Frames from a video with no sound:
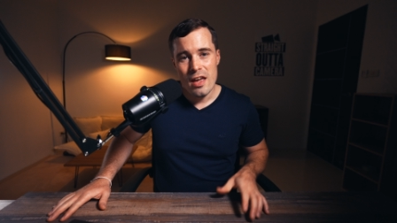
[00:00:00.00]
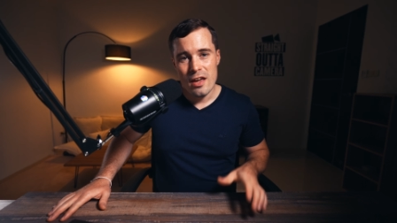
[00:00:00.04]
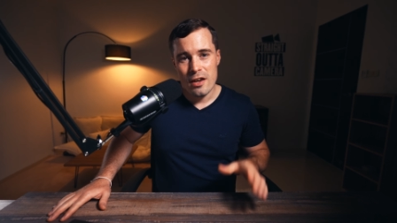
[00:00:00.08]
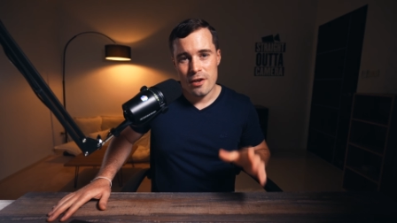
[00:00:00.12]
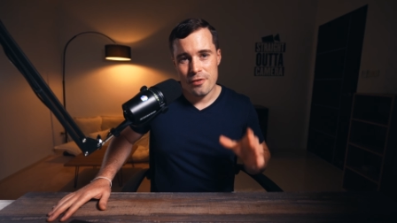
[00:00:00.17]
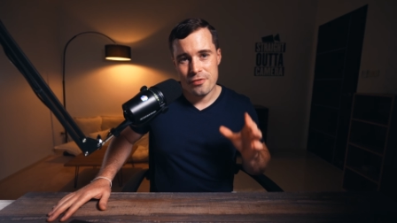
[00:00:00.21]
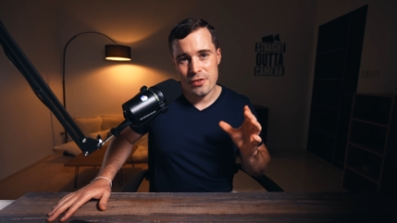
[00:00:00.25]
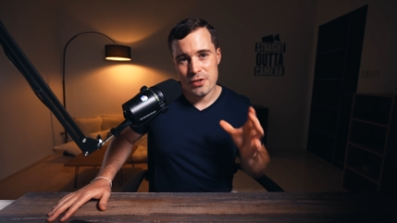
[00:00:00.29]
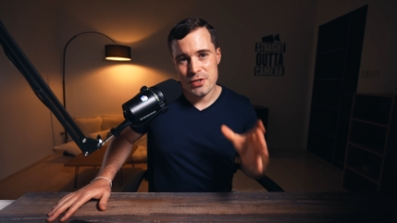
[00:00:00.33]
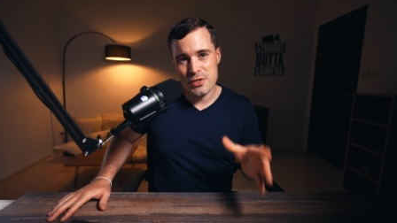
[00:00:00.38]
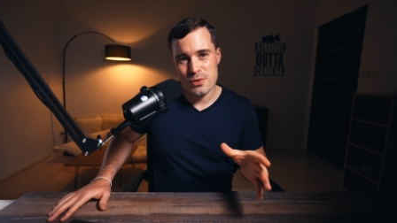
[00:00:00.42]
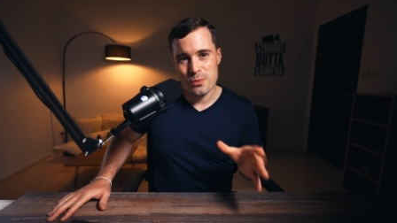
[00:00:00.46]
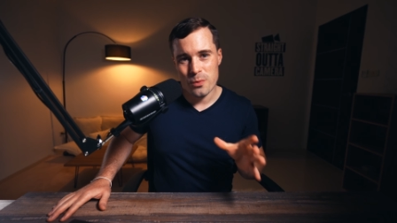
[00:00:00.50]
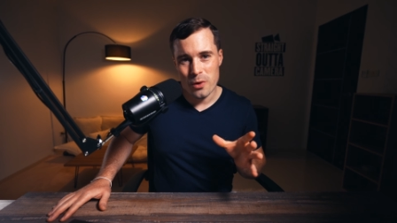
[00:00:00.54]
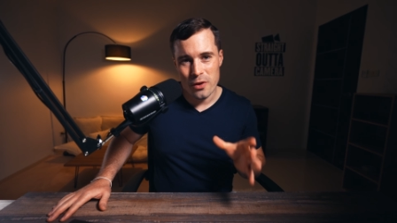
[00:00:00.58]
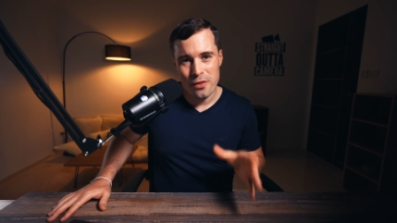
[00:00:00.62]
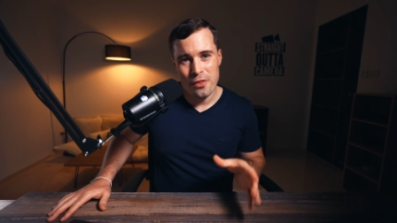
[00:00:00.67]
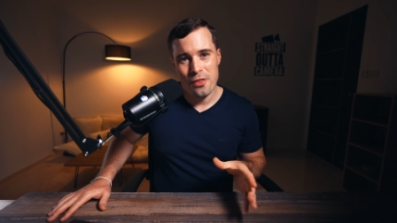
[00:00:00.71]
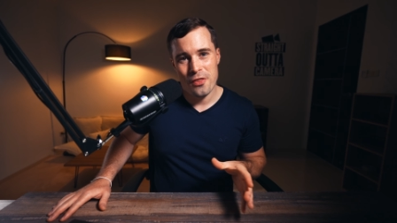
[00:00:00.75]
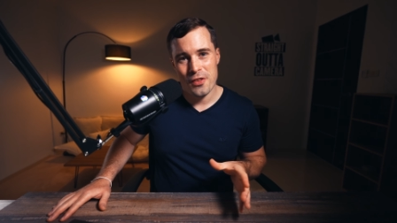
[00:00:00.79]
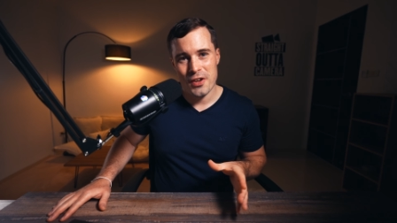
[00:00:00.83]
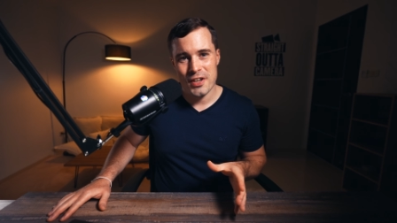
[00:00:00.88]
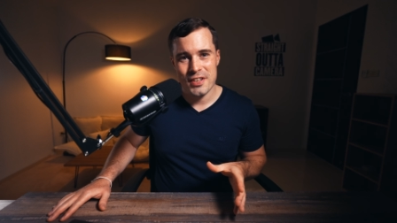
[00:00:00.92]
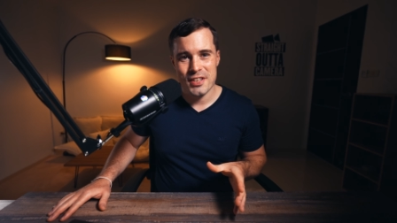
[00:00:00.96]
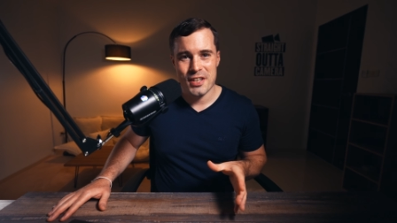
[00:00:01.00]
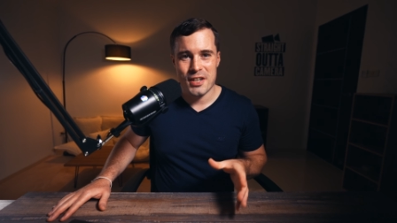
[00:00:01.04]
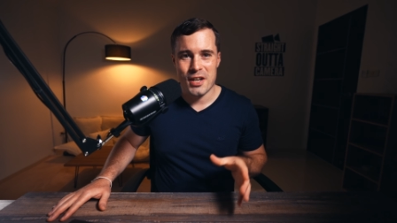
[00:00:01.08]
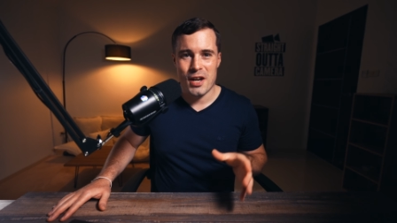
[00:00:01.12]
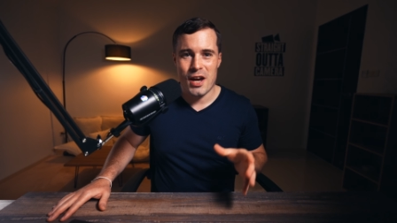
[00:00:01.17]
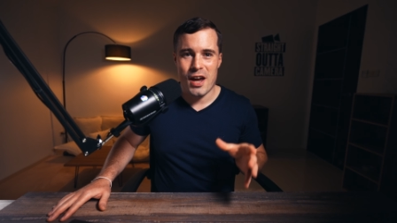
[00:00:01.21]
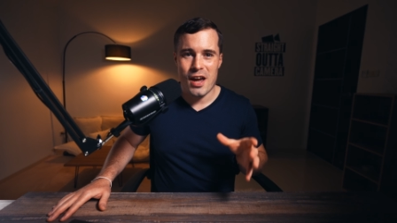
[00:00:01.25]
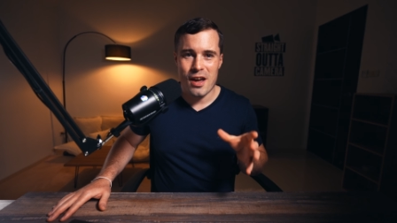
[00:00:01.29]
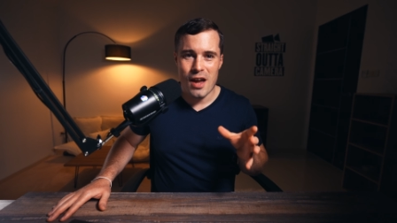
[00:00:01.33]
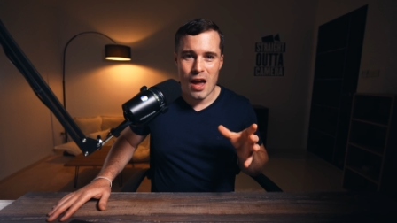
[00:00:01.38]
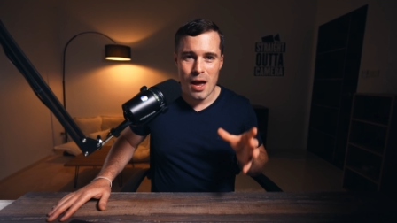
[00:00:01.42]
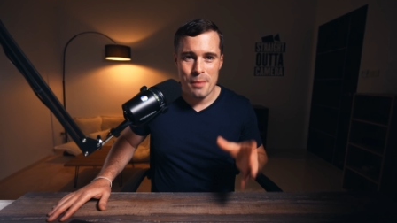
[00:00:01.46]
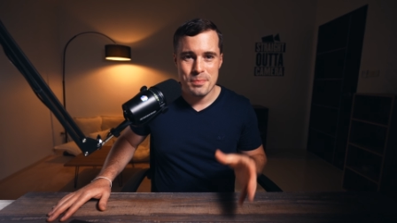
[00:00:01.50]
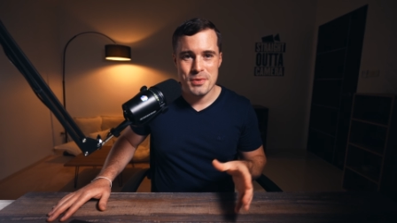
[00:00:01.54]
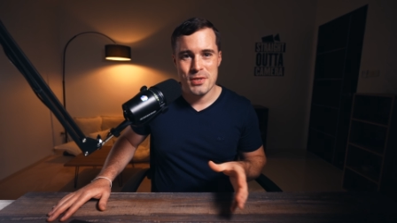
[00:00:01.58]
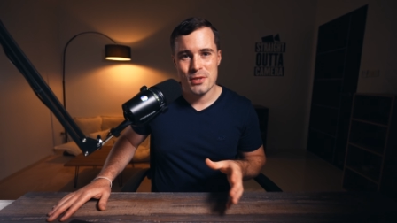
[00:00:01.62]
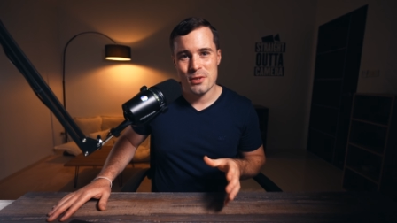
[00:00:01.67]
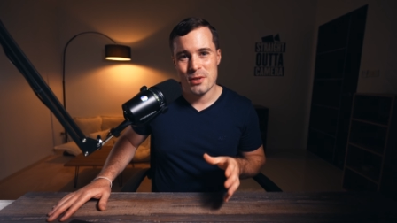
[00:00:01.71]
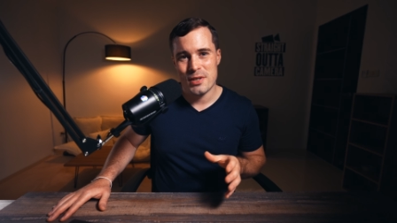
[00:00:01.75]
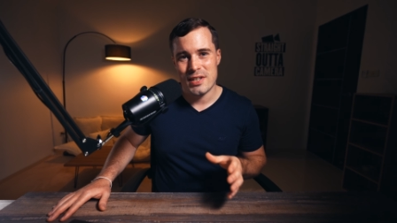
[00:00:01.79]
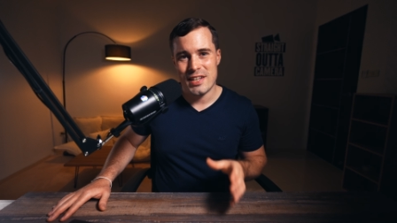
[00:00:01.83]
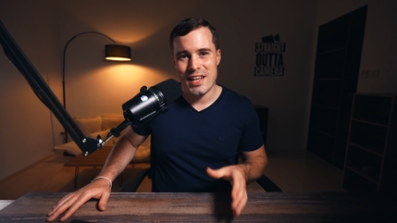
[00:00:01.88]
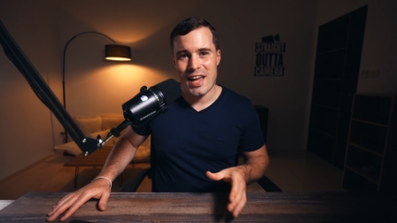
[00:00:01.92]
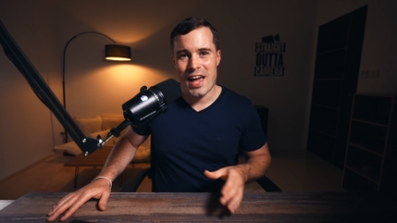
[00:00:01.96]
If there's one thing that I
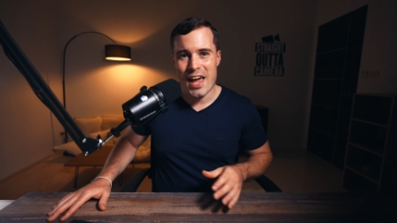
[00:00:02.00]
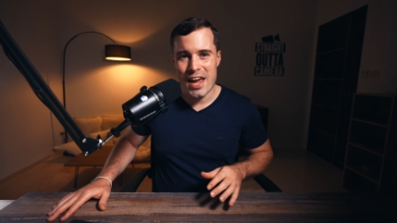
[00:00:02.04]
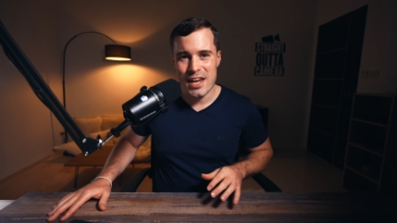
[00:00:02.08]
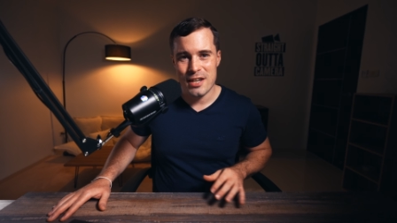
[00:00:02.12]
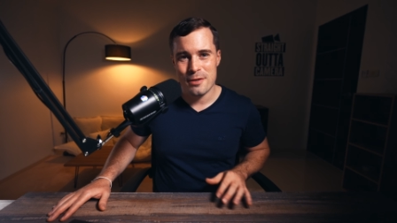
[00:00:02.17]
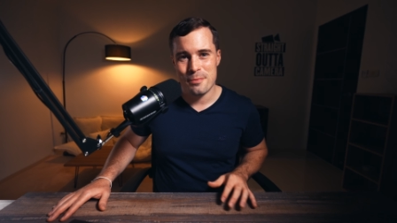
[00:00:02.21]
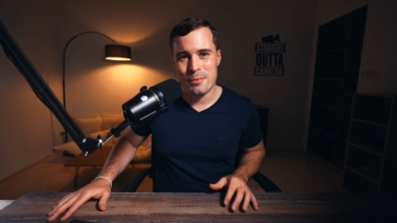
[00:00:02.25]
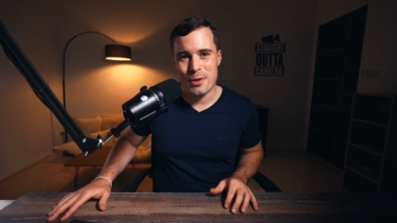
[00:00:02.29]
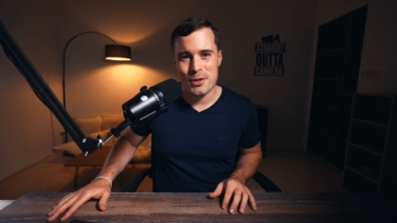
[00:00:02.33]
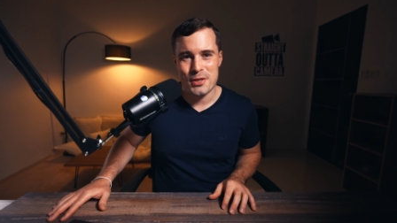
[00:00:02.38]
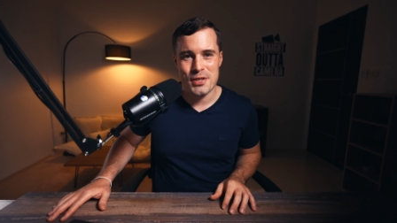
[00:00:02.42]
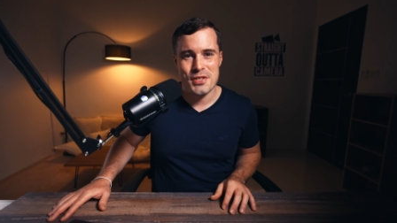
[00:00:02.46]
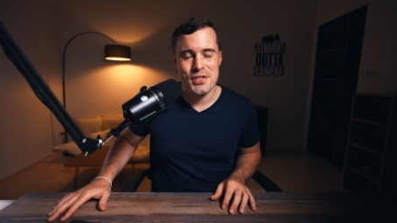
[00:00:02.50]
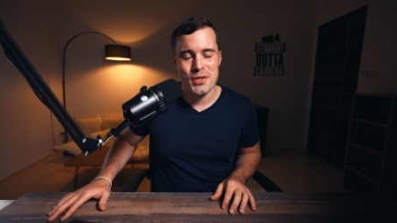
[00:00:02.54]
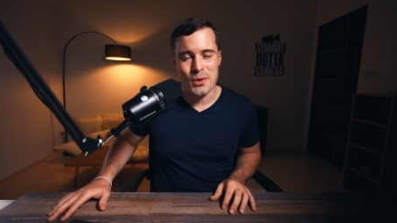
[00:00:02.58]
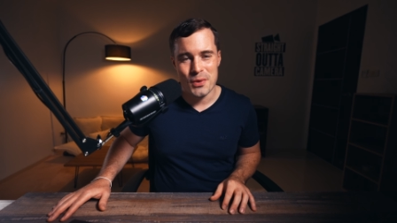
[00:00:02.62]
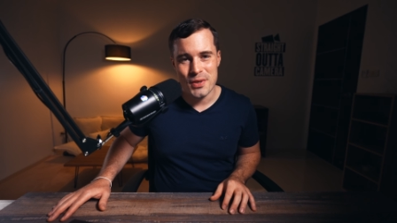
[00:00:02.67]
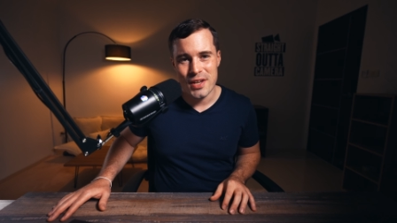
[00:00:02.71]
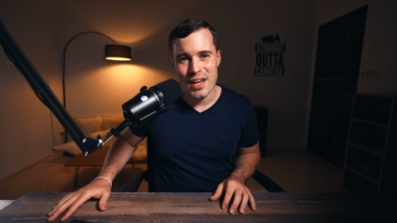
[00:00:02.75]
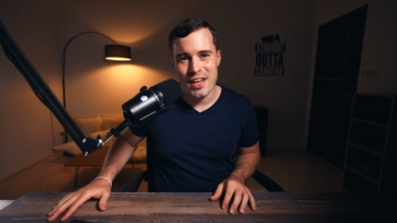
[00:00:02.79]
absolutely hate about the Sony